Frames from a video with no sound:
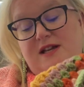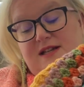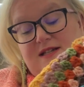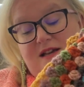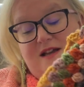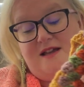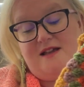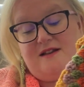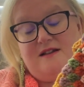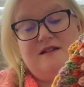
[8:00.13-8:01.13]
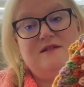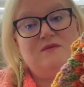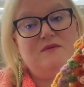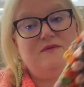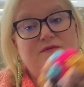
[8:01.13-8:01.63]
it done
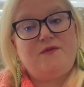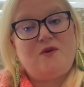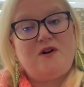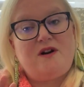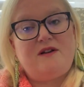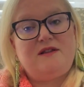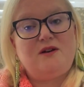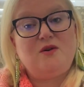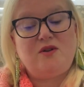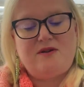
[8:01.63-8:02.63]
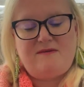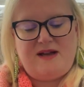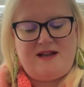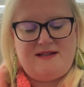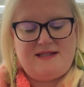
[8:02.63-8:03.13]
for the cooler
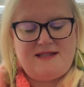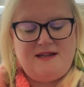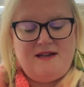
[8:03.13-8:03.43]
months